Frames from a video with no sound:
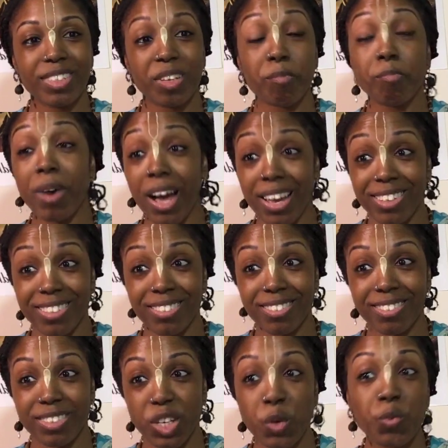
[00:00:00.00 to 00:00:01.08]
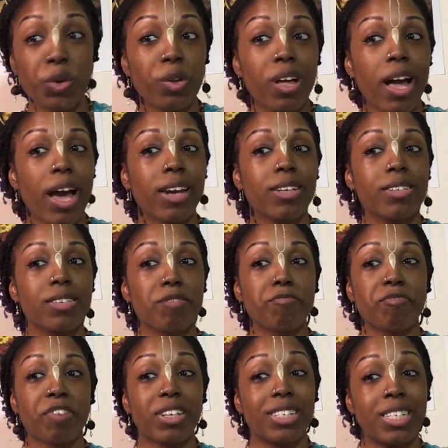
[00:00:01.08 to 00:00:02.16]
But we will add in some
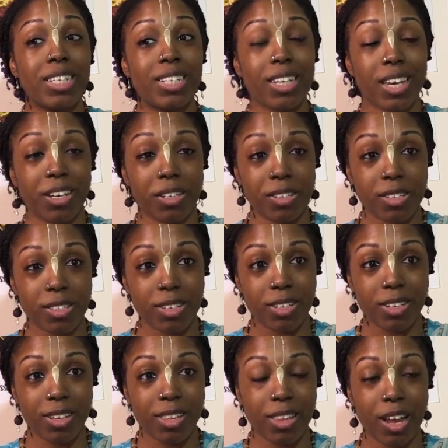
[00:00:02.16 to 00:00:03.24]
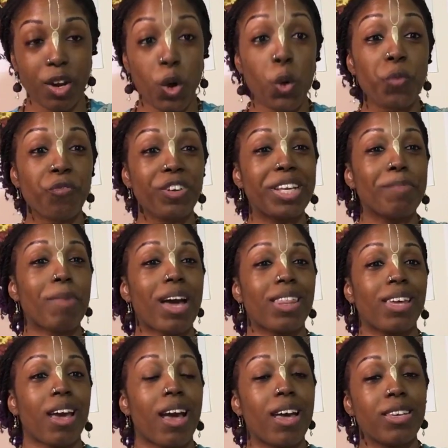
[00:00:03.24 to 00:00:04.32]
fun details that hopefully by the
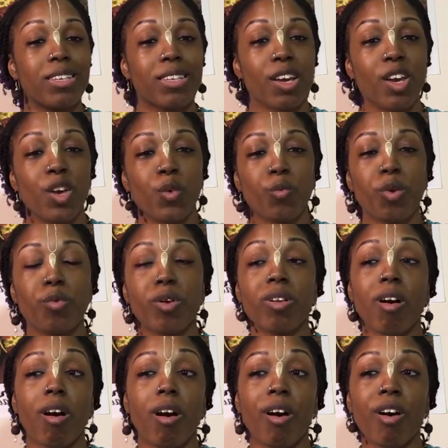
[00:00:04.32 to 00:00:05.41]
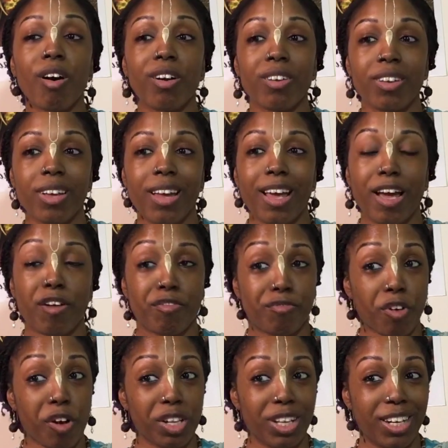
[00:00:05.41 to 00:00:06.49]
end we will all have
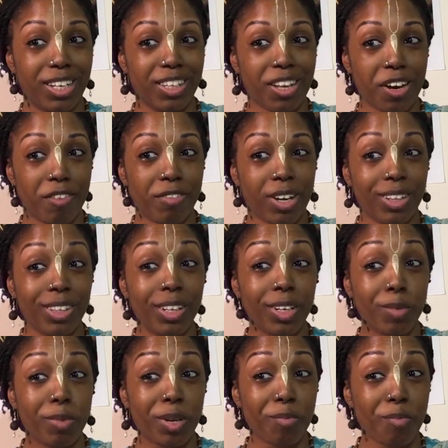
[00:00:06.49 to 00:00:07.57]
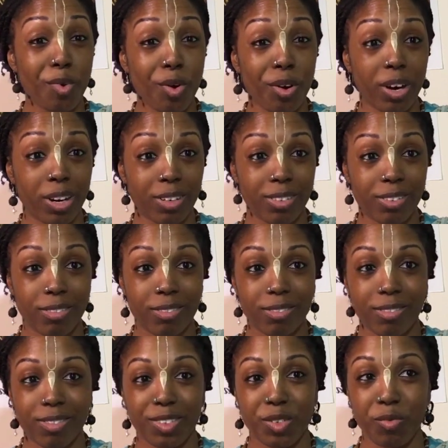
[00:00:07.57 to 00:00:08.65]
fallen in love a little bit more
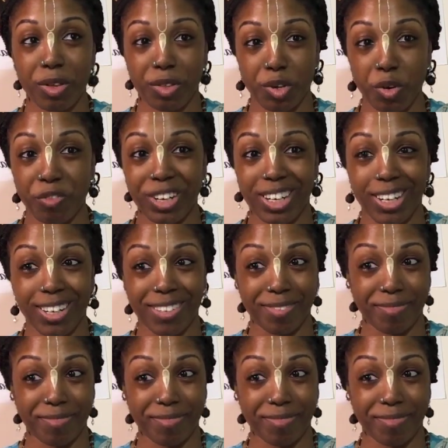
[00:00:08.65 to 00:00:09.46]
with Govinda.